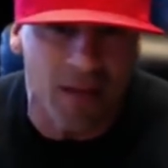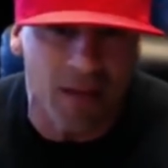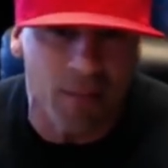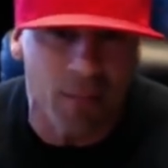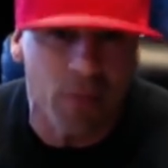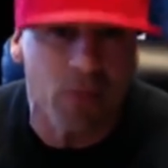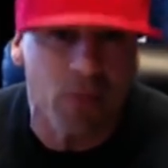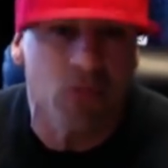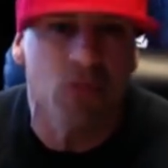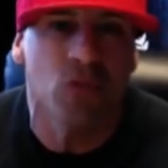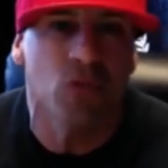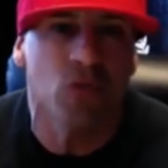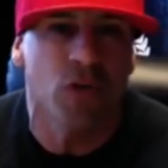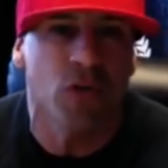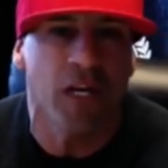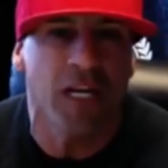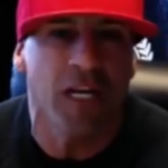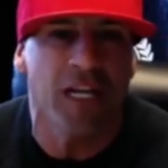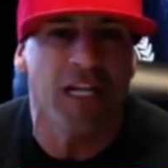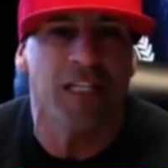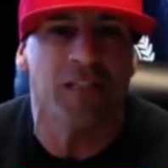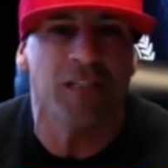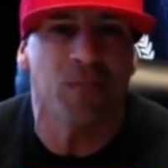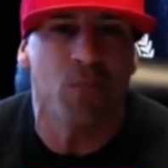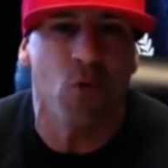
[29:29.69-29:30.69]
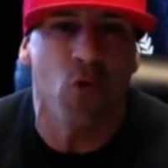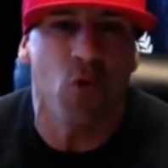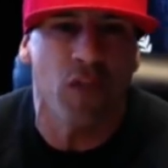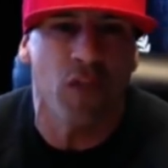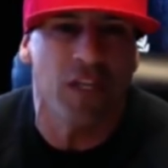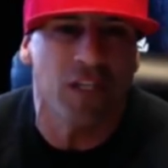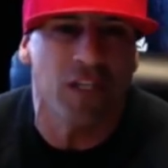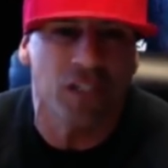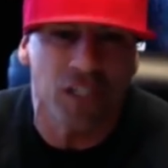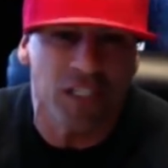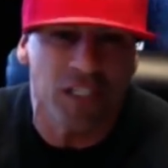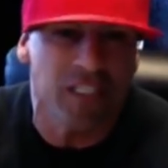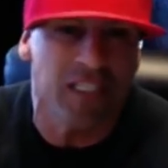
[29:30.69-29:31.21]
Personal training is more than
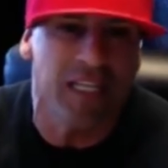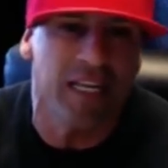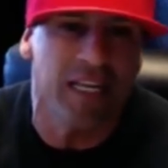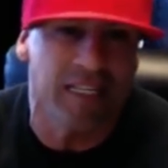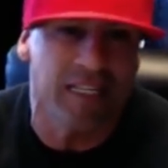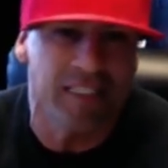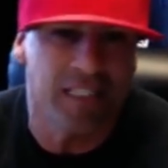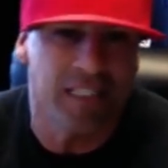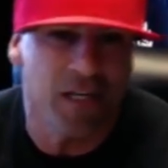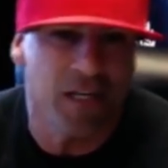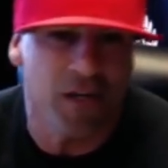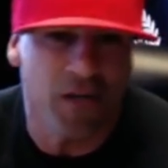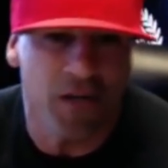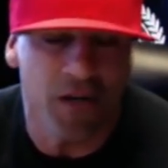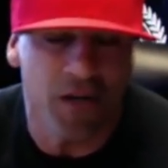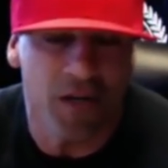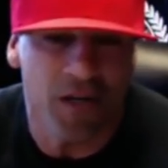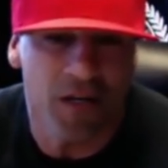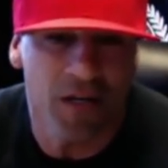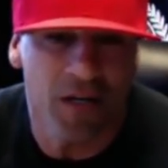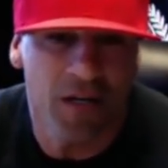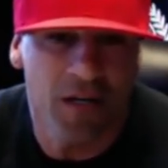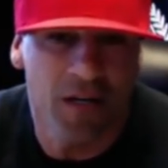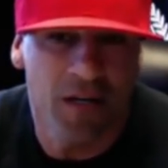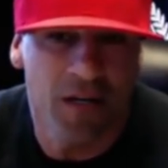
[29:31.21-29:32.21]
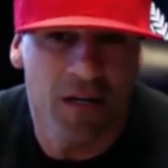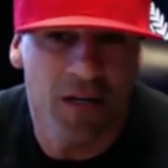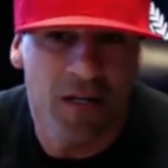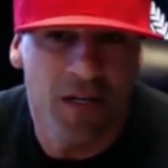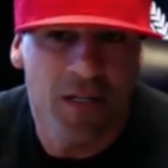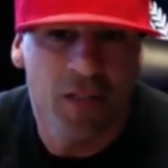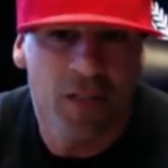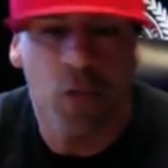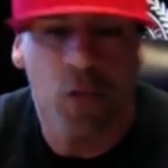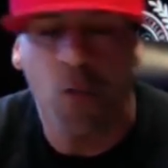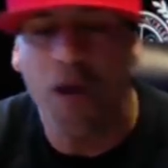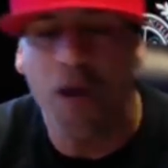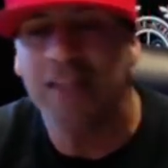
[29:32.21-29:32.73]
just the exterior.
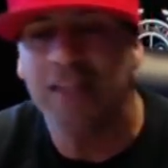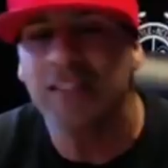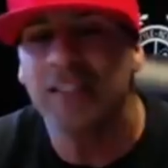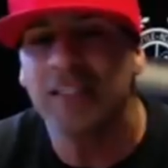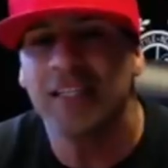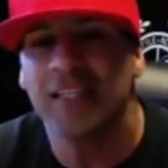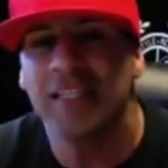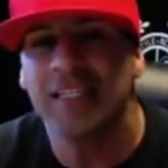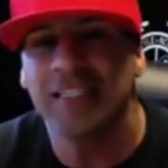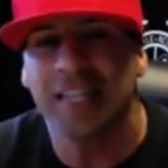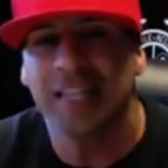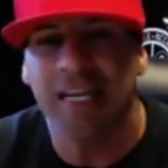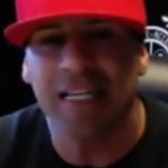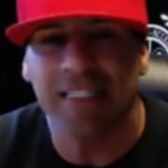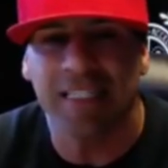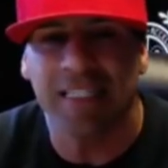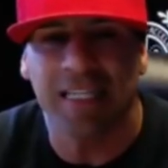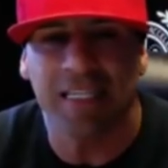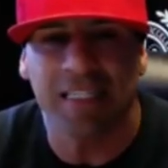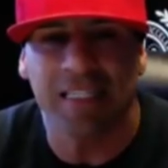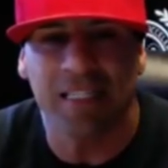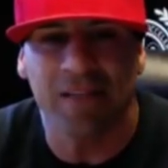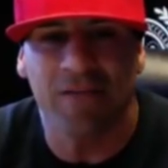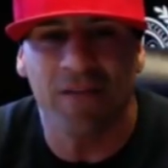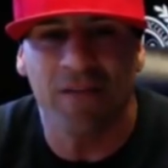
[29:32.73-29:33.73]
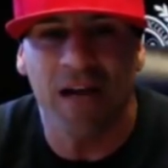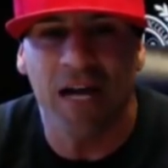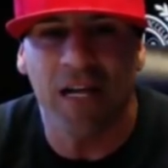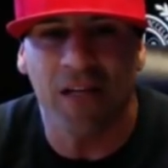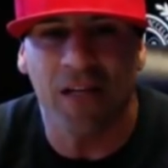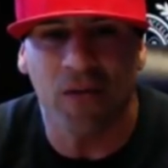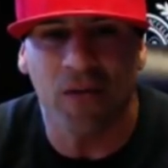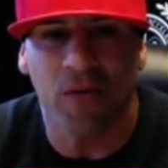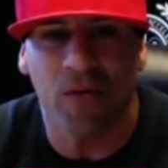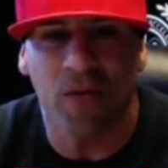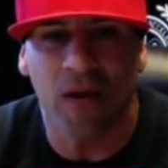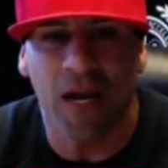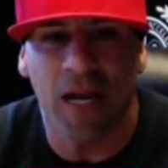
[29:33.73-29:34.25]
So why should these guys get devalued,
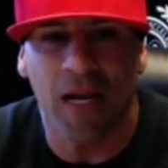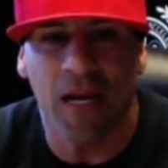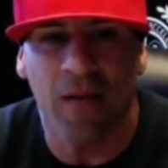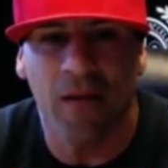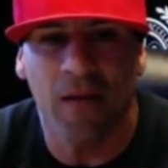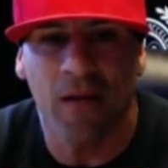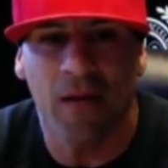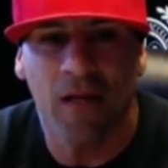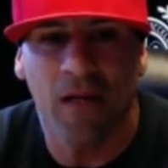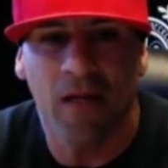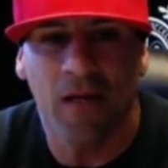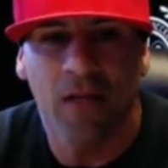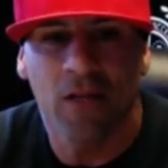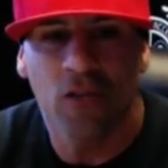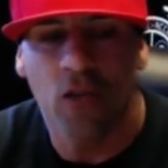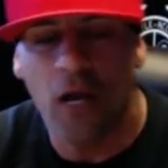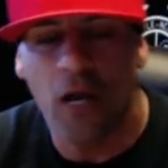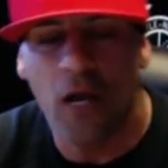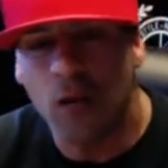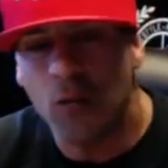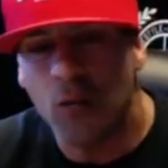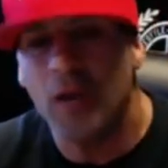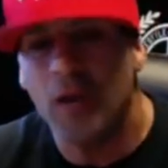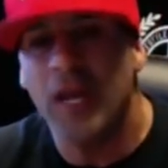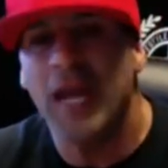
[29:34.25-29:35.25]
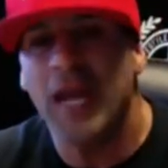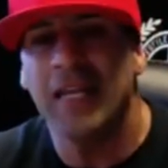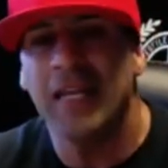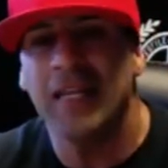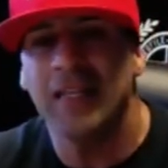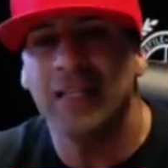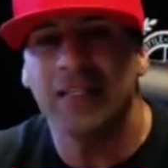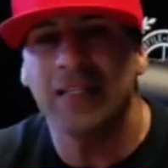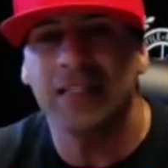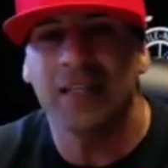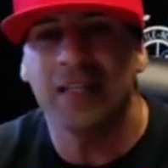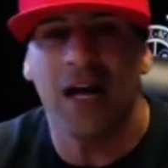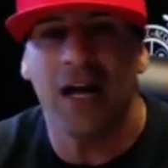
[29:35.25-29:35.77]
right? So I created
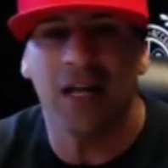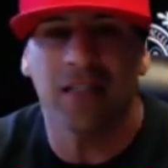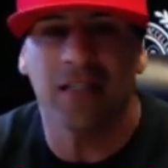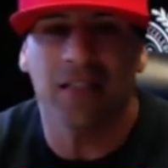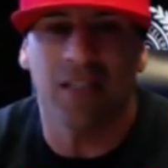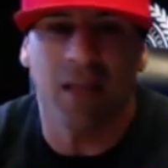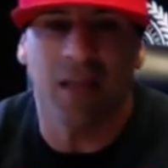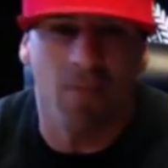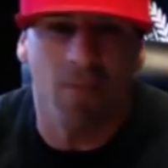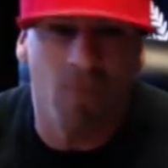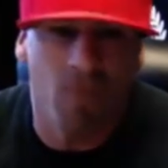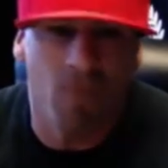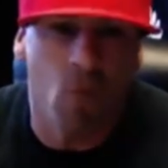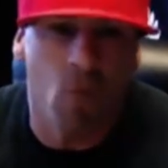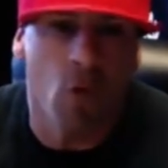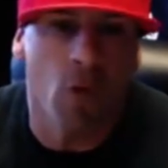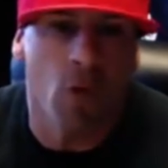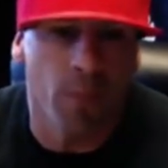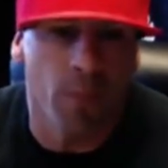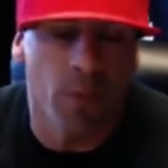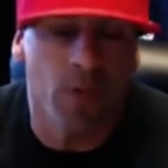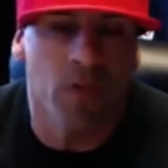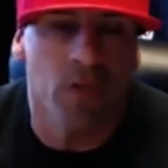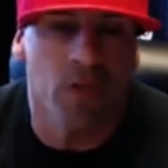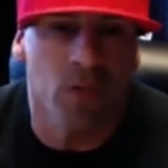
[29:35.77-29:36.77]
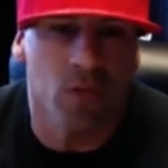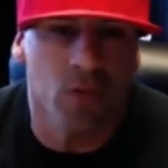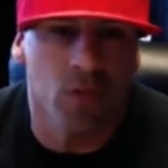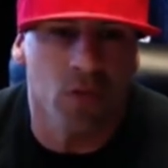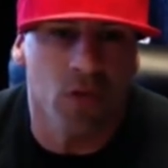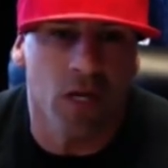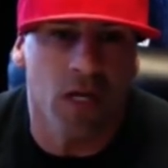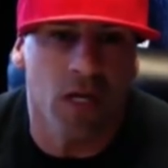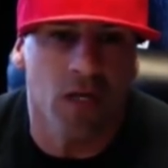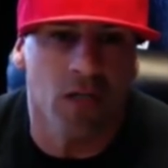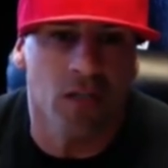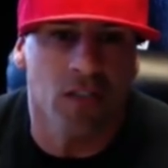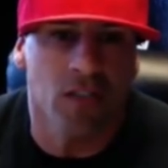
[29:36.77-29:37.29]
this concept for personal
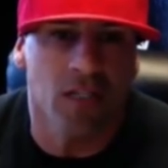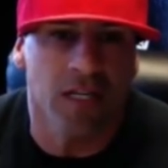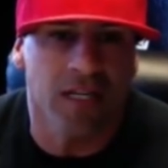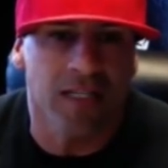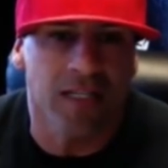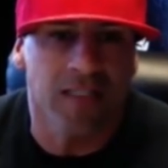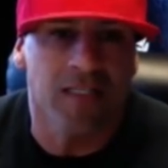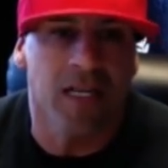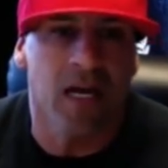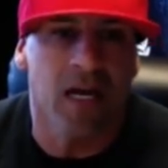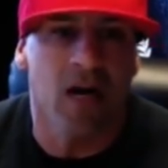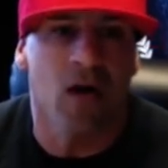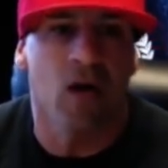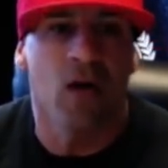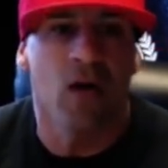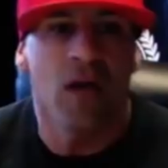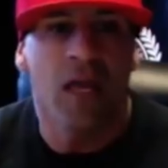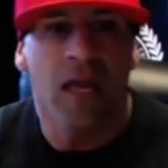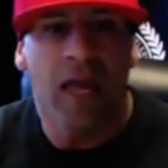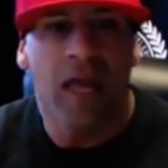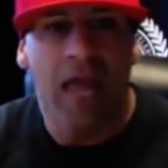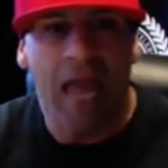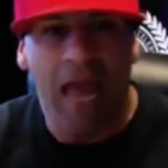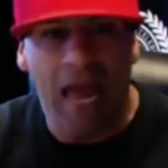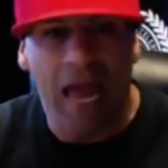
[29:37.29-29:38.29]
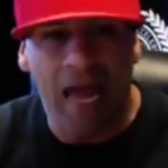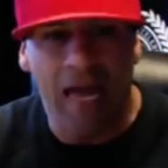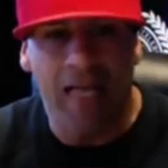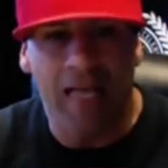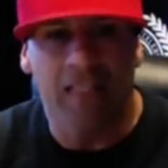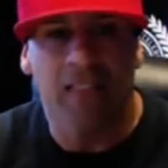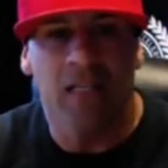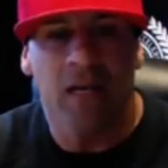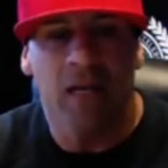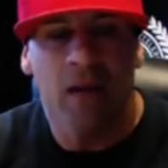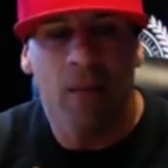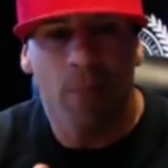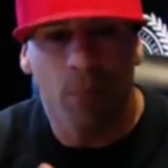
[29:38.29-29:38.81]
trainers to excel as
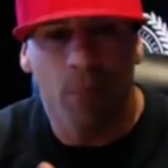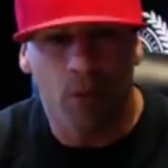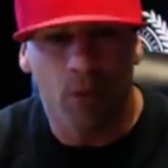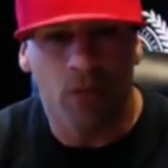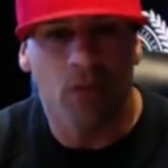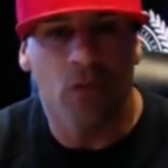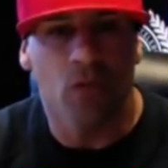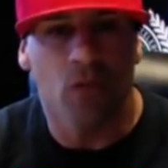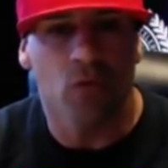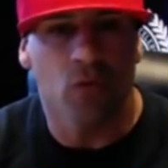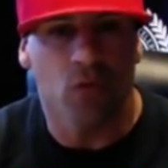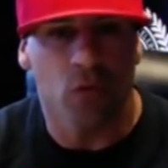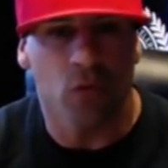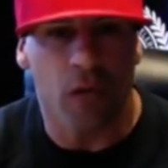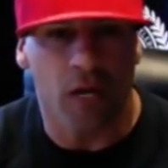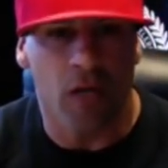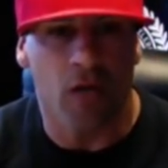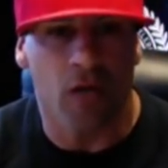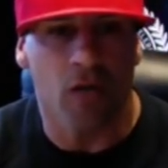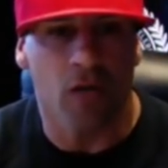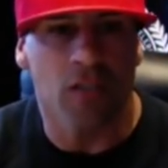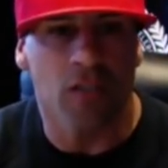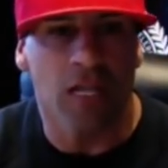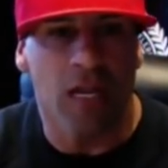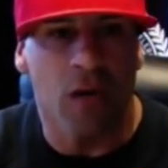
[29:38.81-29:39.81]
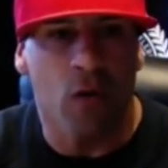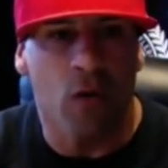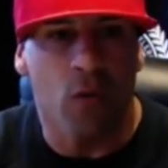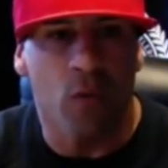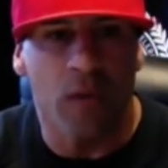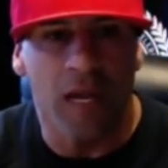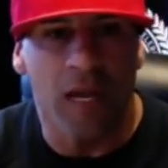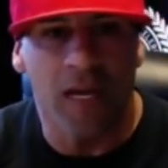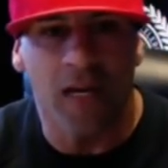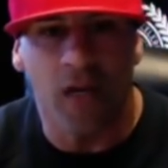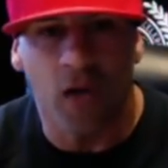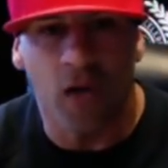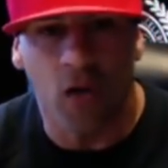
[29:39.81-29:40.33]
personal trainers and
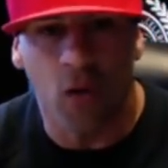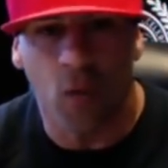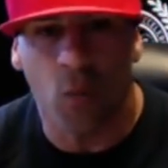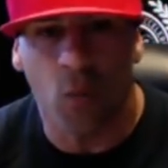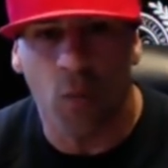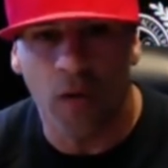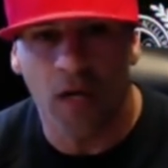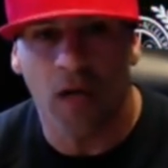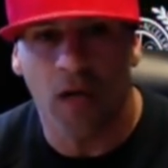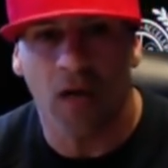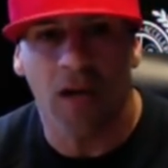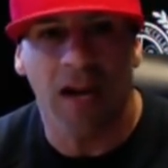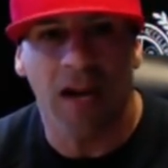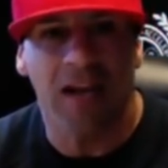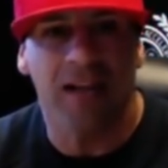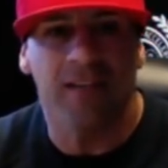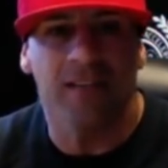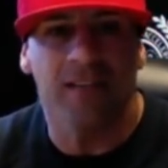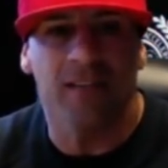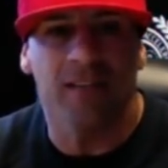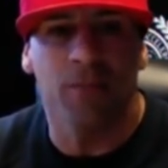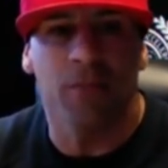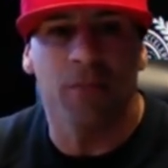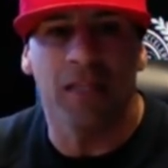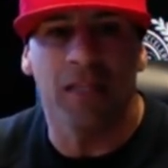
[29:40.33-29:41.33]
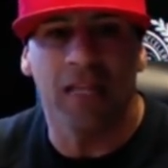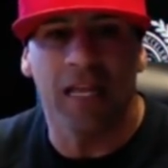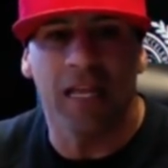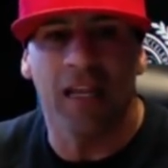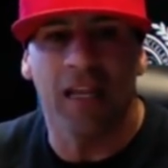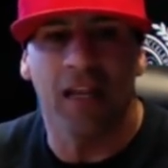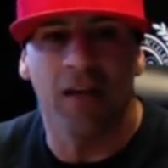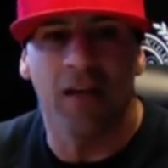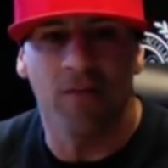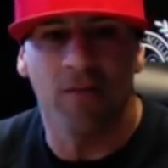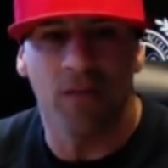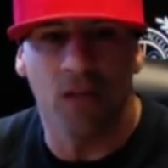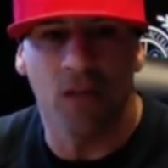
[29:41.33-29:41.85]
create a career out of something they
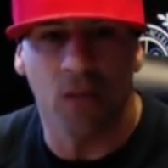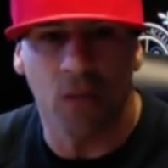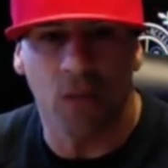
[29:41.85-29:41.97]
love doing.